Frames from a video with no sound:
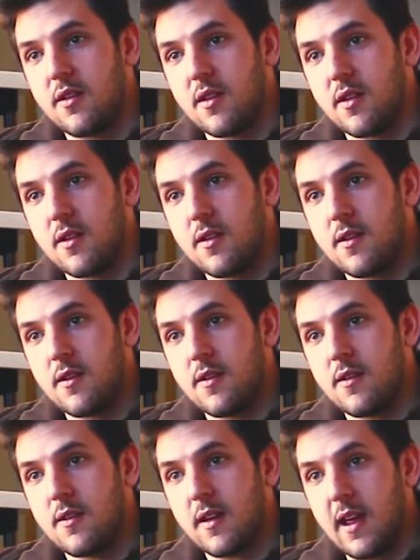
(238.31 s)
to
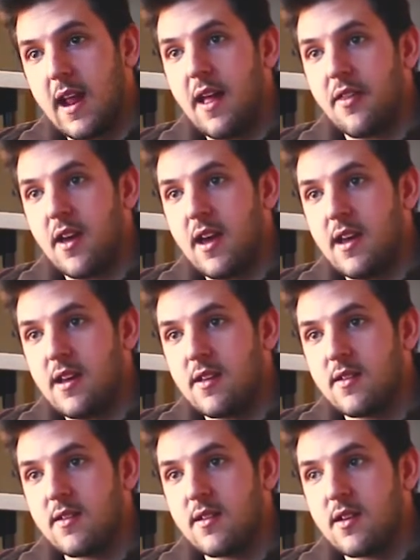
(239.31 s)
get out there
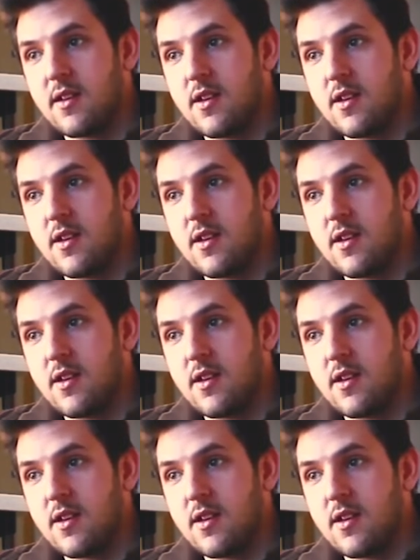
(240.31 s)
is